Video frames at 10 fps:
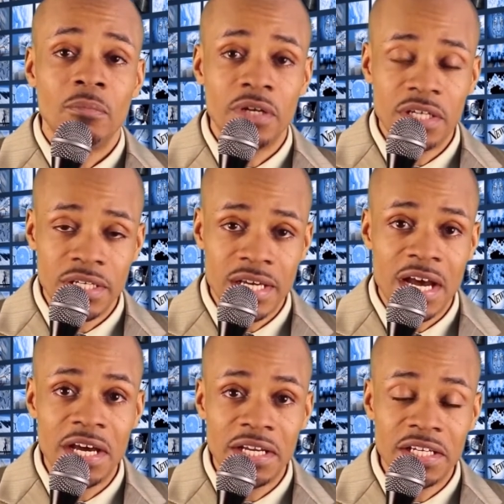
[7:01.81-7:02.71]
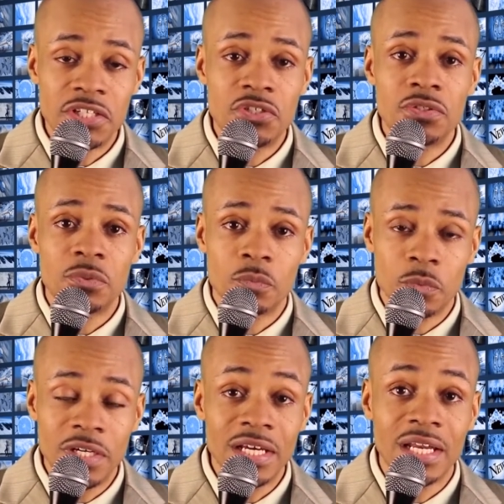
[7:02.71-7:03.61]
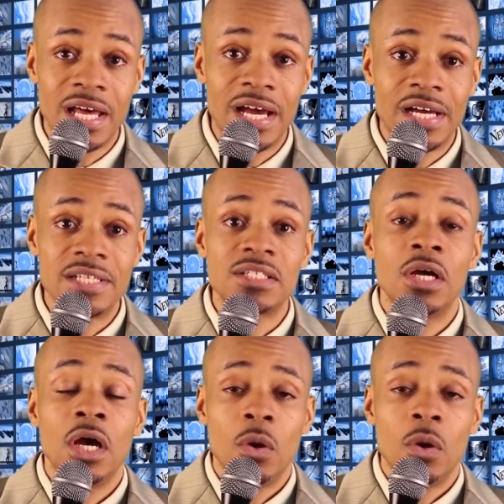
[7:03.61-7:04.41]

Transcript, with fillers: but it kind of gets you to realize